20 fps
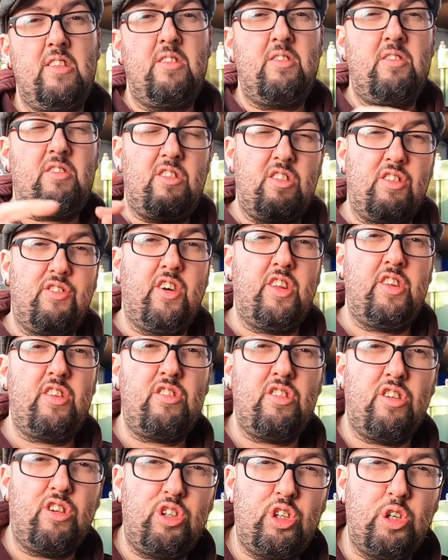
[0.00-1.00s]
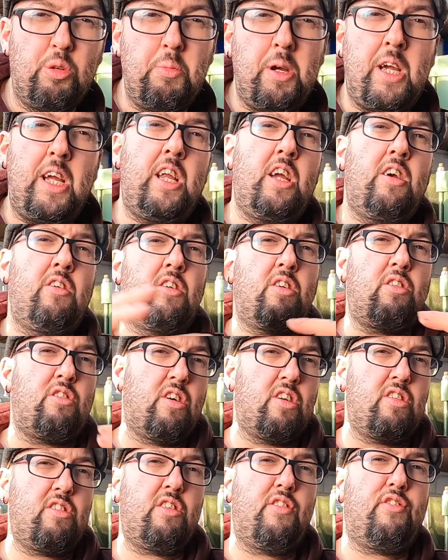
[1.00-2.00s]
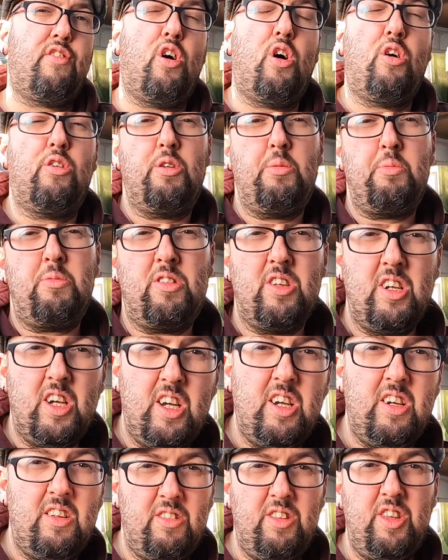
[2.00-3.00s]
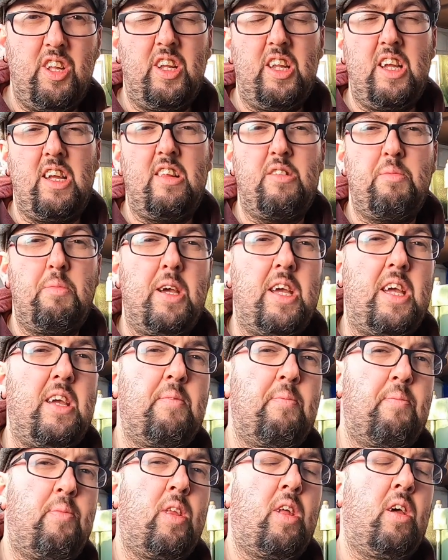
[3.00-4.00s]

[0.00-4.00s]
and stuff on the social media and across the forums that needs be.